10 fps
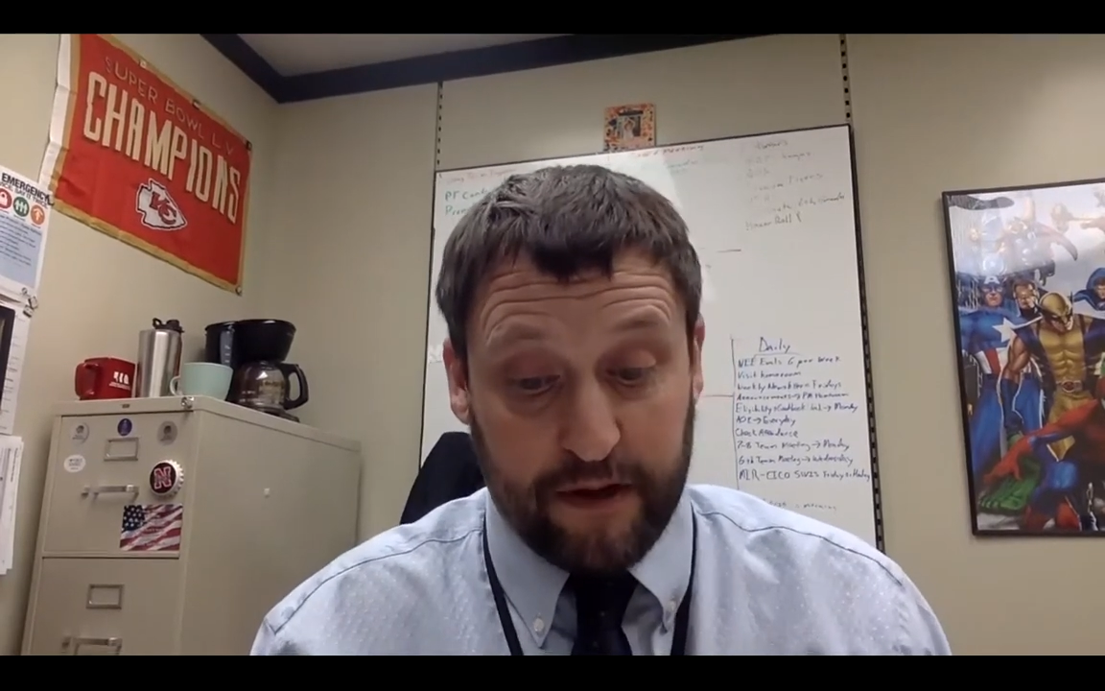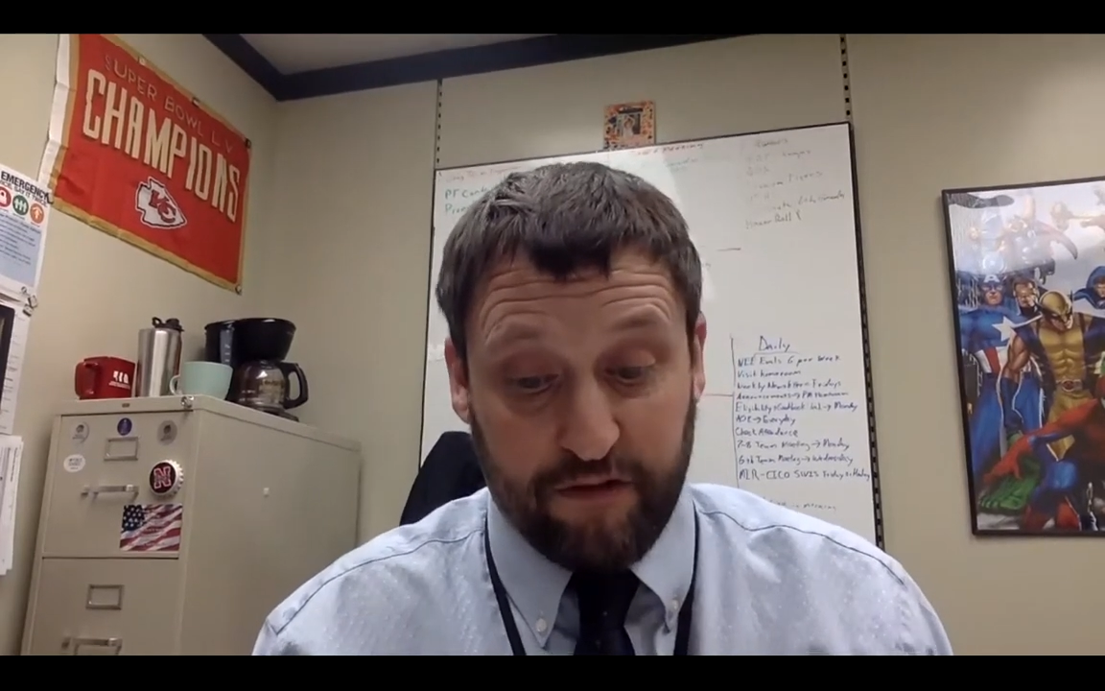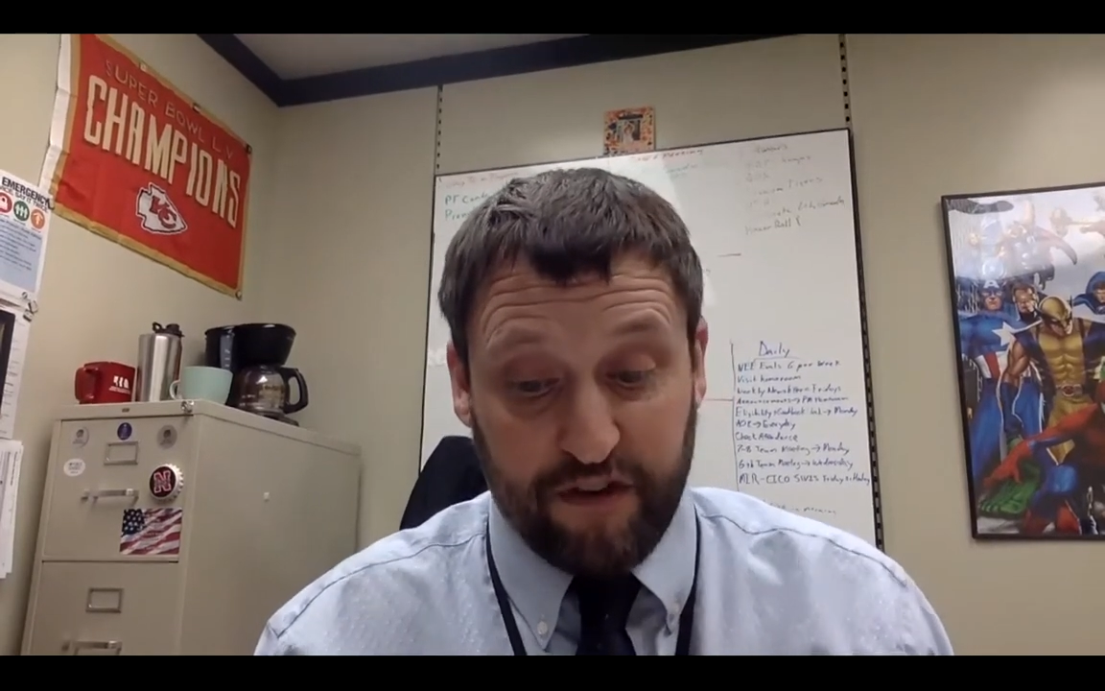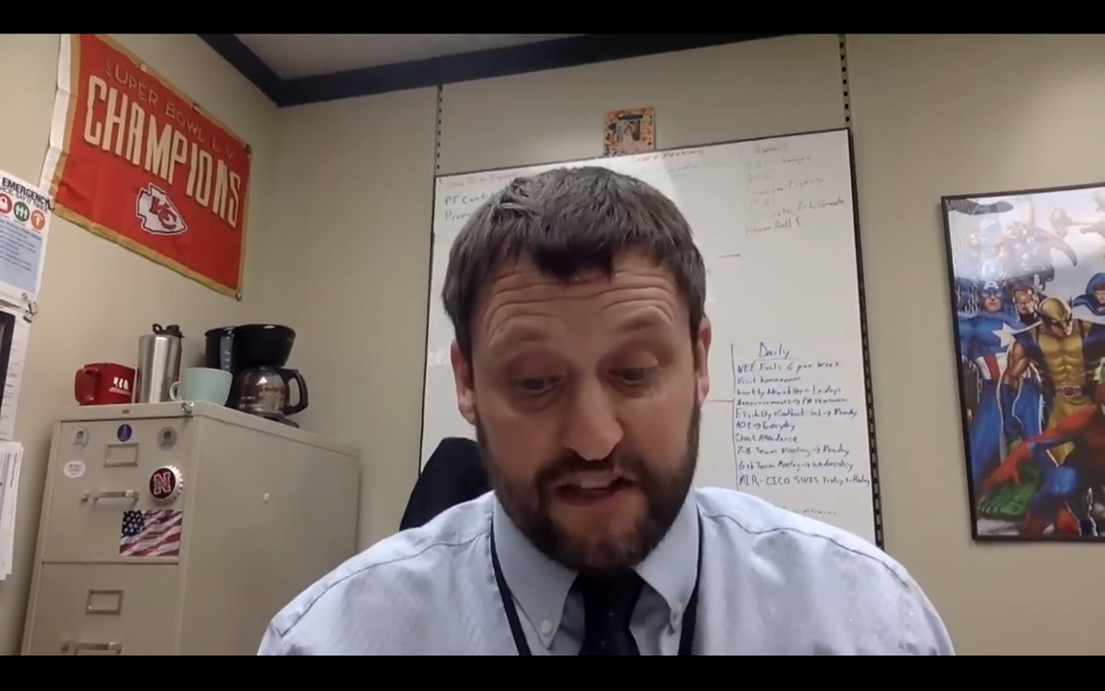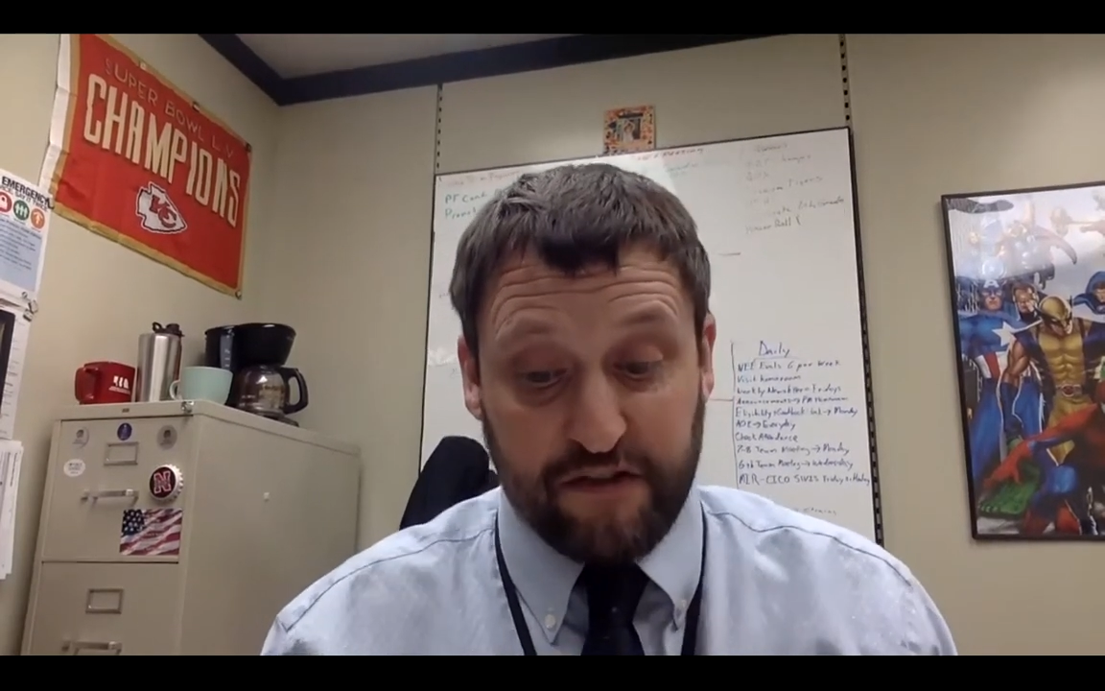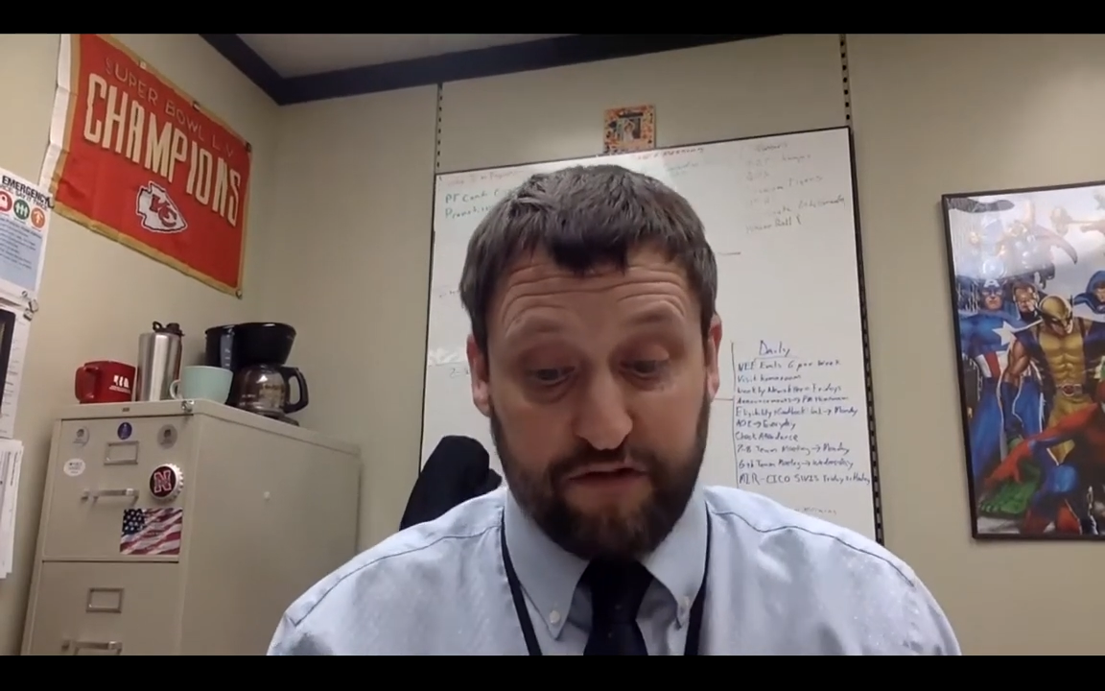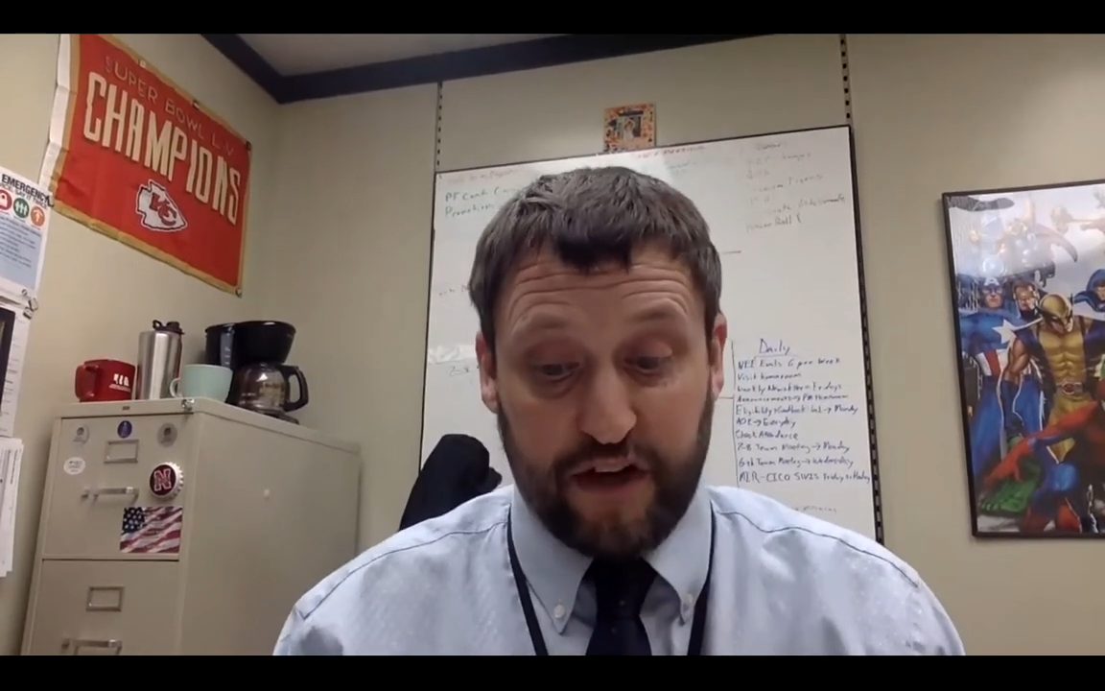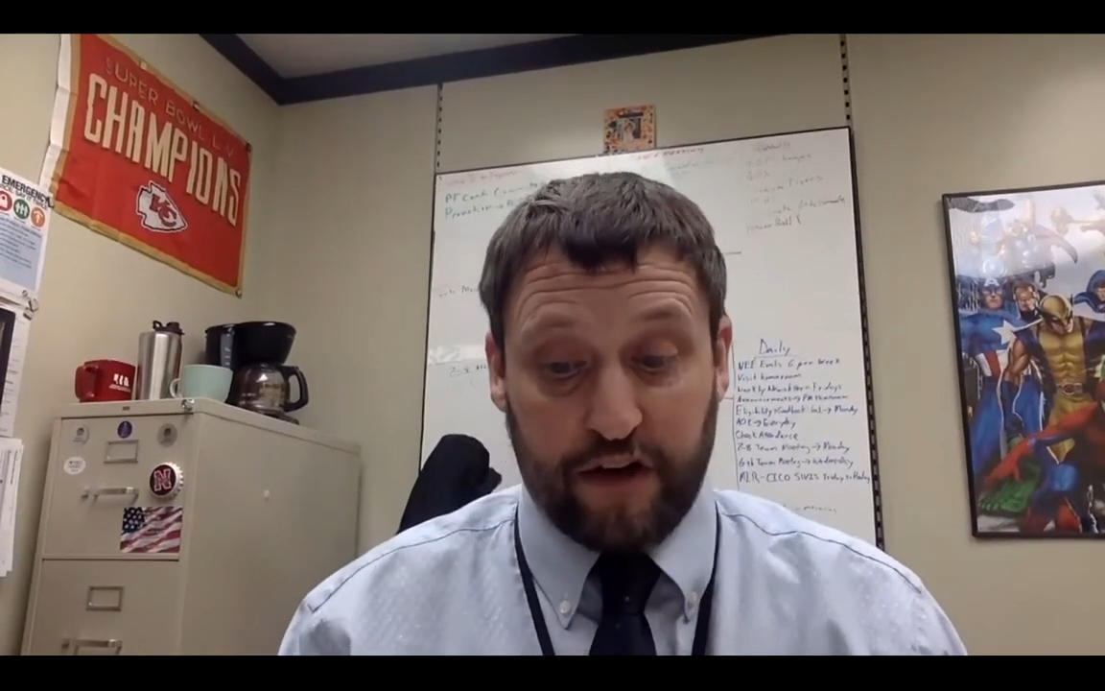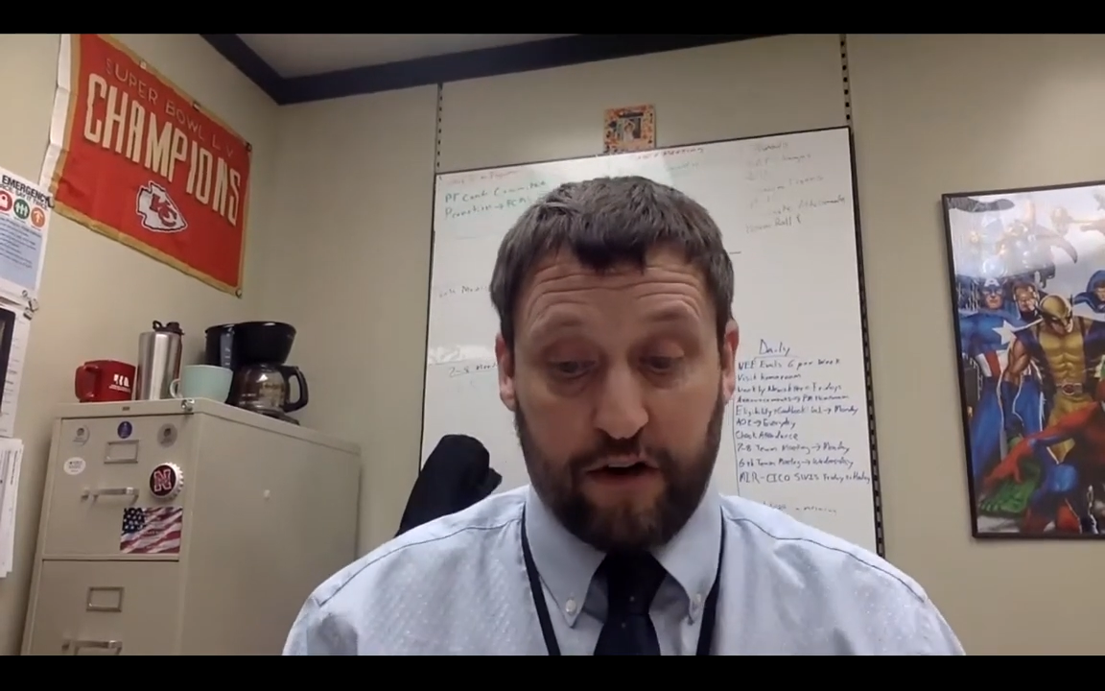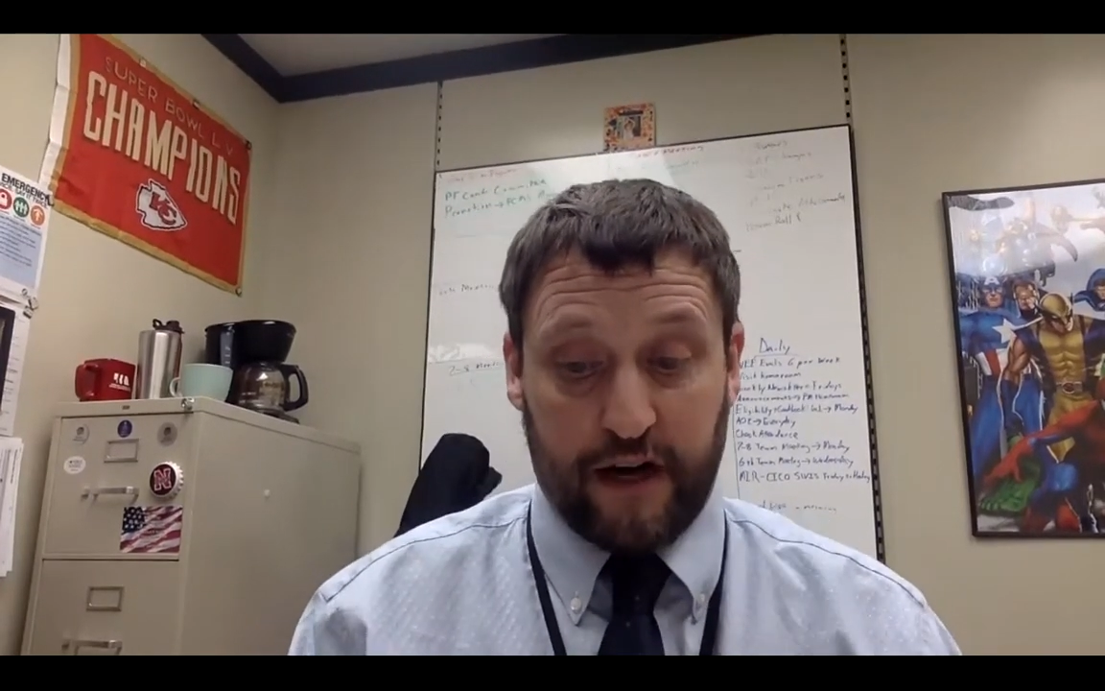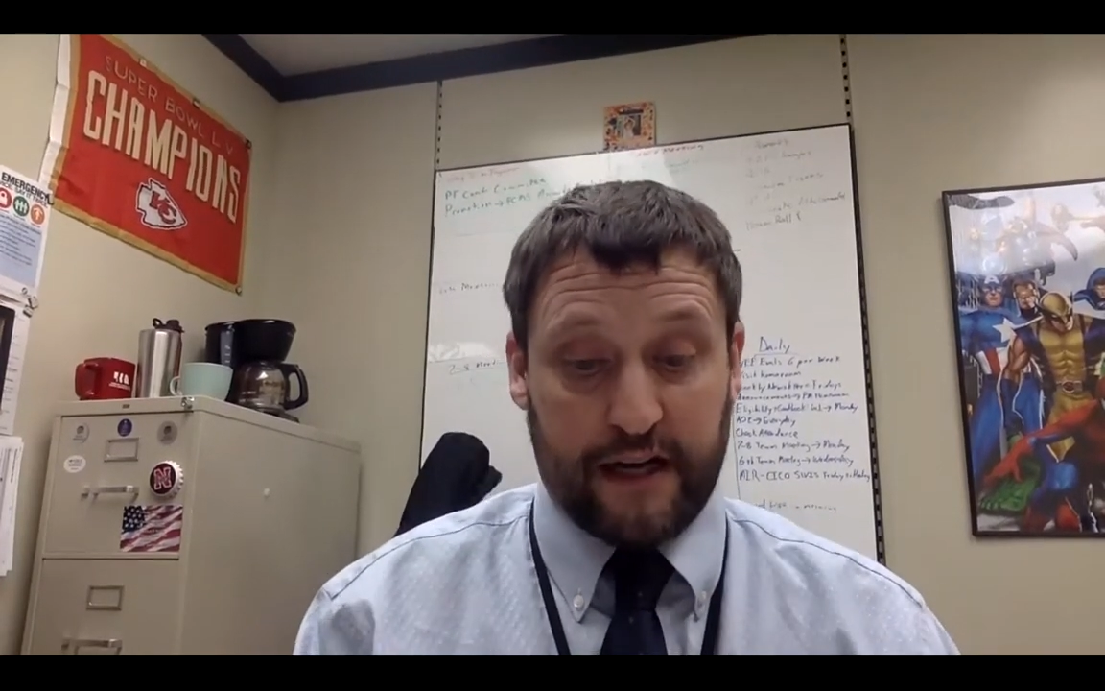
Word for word: in the face of failure